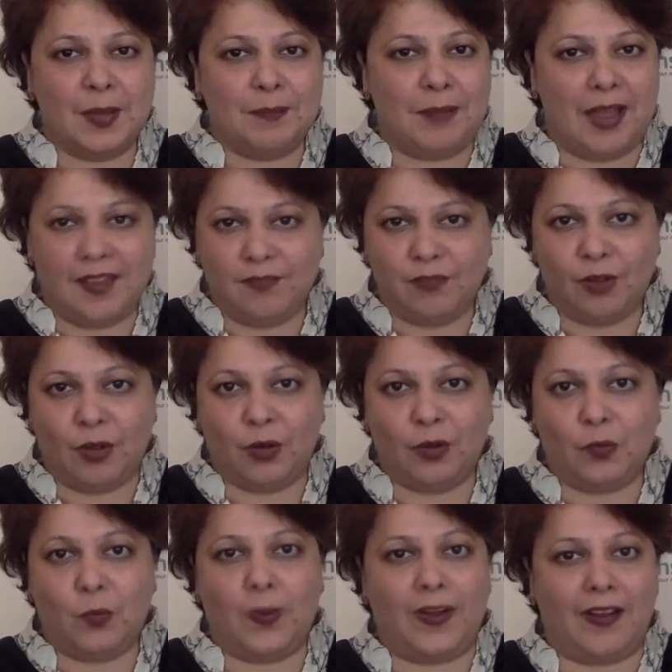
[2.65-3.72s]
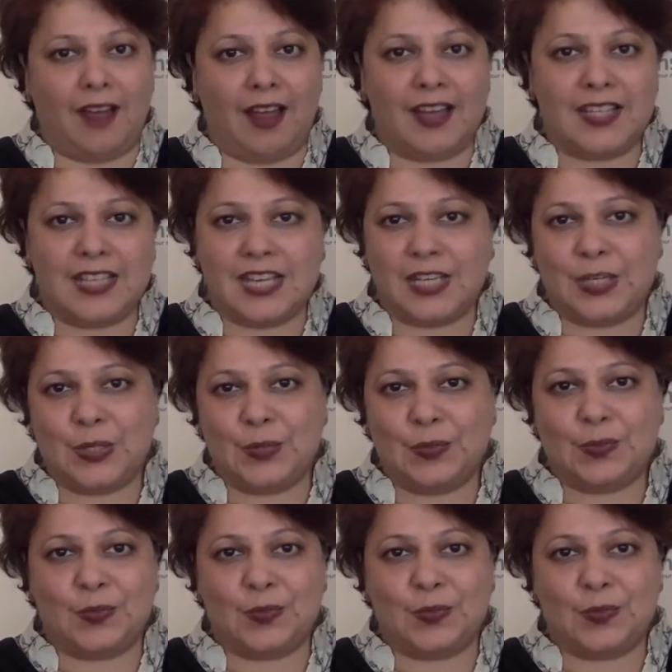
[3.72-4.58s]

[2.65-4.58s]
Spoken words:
my vlog where I take you